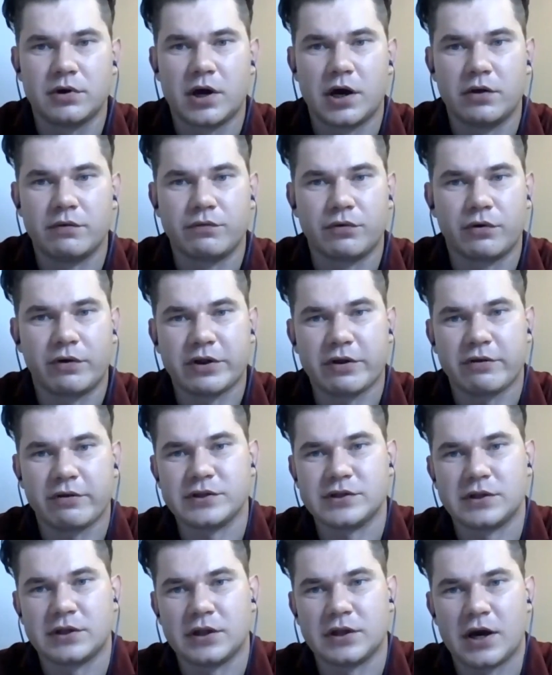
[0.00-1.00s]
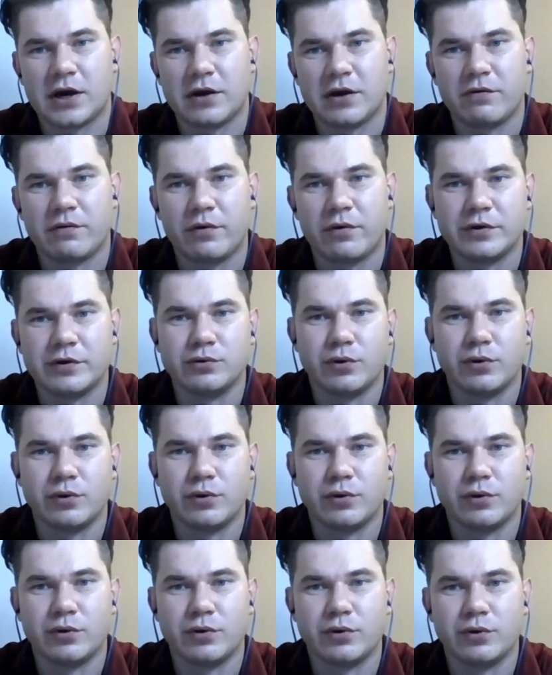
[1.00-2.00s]
And for whatever reason, I always
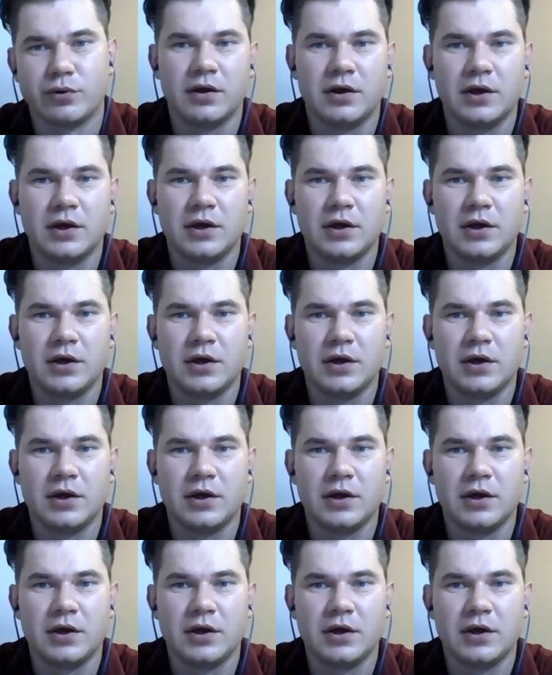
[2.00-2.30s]
notice kind of